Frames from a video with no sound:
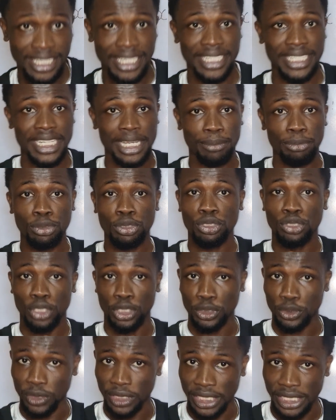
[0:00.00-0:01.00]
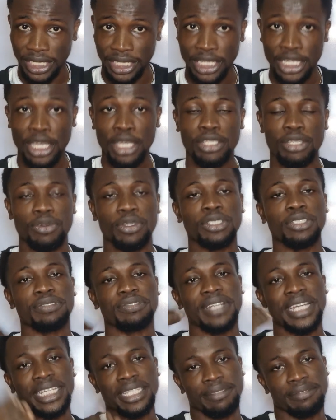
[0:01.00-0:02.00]
They are both joined together. So I want to
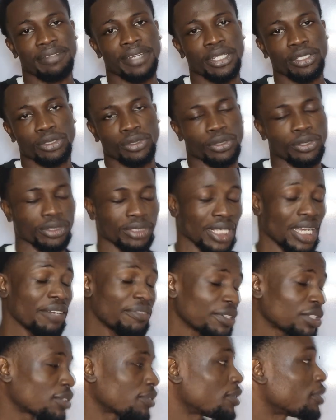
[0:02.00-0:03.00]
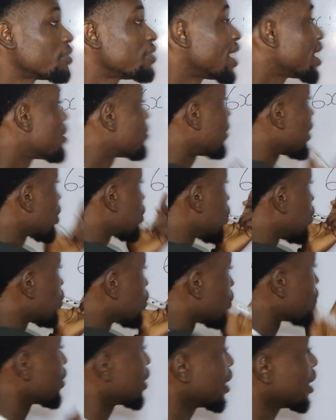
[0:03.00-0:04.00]
find the factors. And first of all, find the
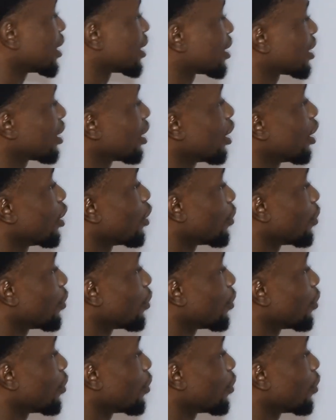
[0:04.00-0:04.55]
factors of 6.